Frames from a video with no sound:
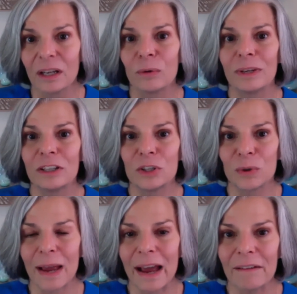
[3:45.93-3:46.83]
we do
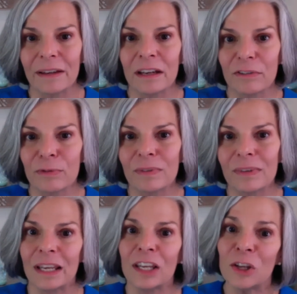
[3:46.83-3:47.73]
have enough
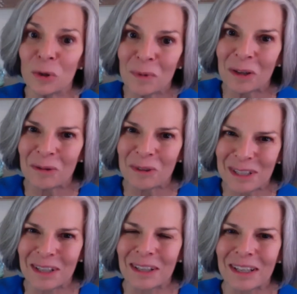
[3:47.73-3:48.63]
human
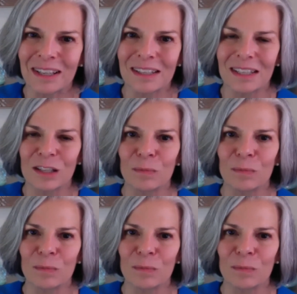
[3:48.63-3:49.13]
resilience to